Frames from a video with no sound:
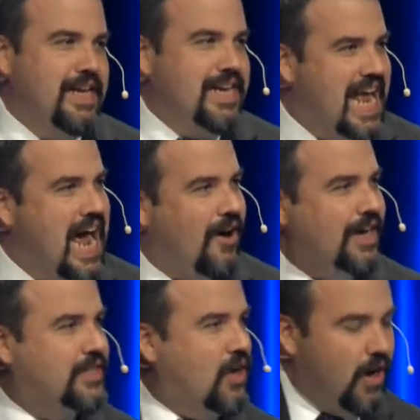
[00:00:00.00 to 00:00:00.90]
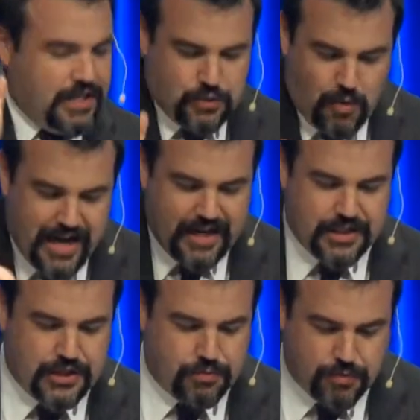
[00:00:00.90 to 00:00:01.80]
Now he is on his way
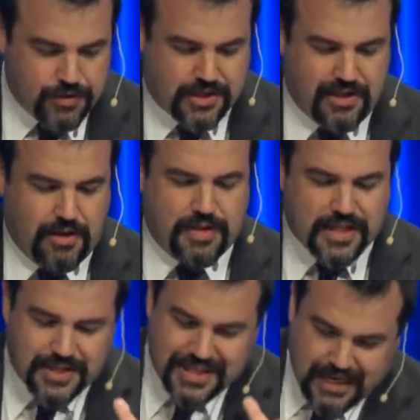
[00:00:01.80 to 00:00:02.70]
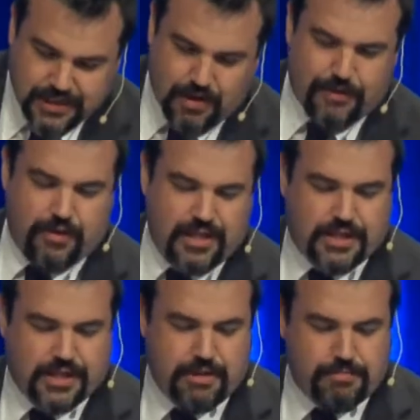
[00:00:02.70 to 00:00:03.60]
into Jerusalem, the center of
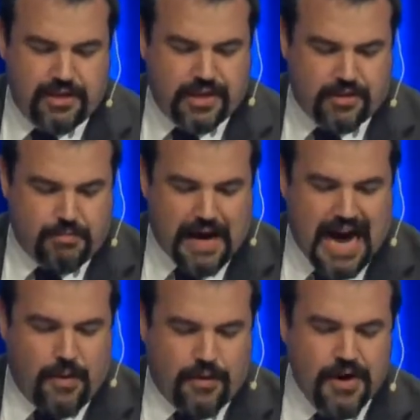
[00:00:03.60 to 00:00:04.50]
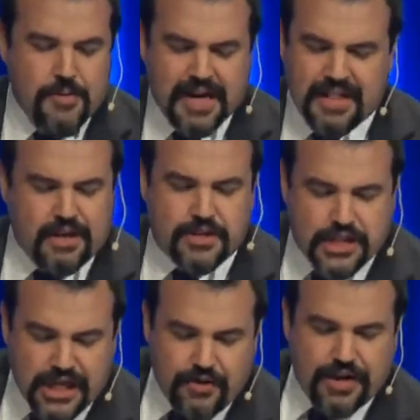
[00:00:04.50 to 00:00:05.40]
religious and political power. And they're
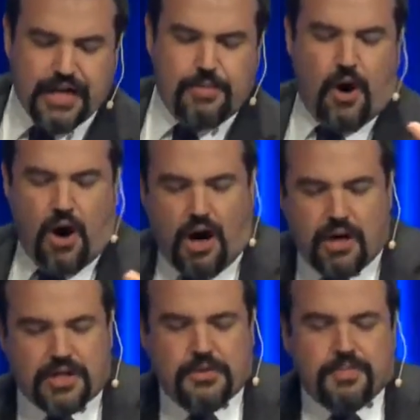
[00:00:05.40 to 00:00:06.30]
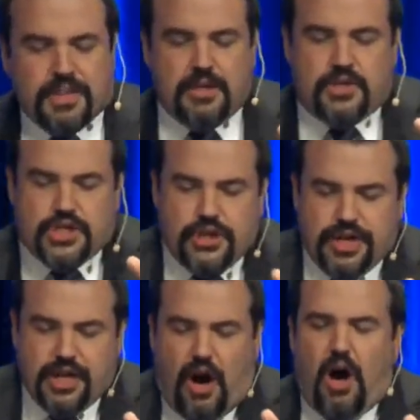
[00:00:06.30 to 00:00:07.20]
cheering him on. They're
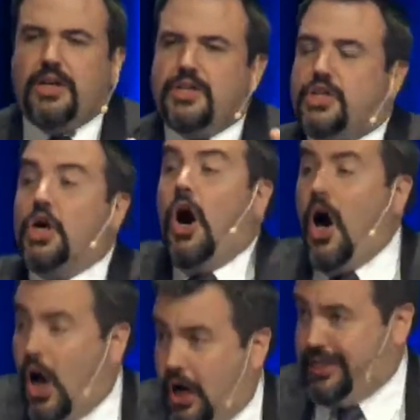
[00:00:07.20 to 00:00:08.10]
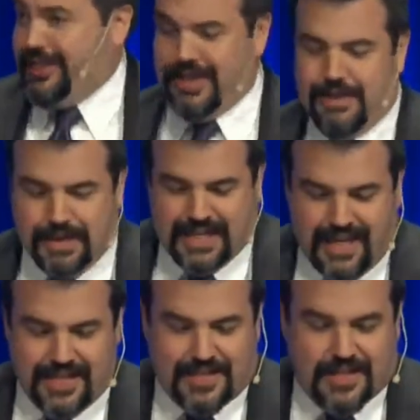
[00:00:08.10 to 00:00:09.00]
cheering on God
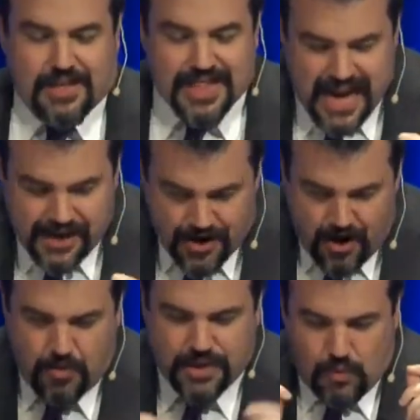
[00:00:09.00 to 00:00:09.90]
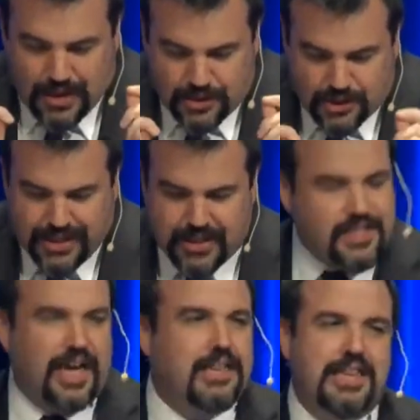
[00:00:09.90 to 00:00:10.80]
because they know that when Jesus
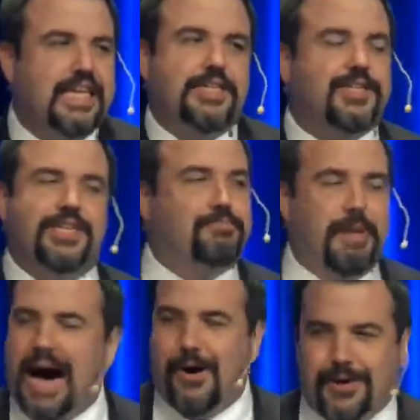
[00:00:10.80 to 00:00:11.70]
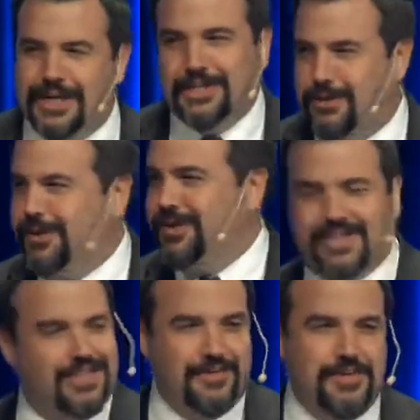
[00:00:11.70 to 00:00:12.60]
unleashes his power in
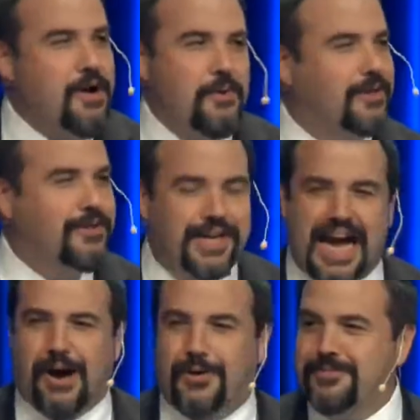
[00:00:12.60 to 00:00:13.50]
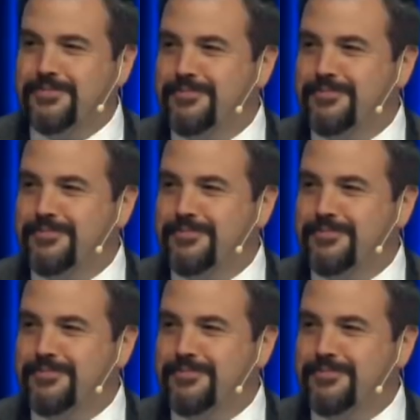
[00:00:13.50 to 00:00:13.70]
Jerusalem, well, look out.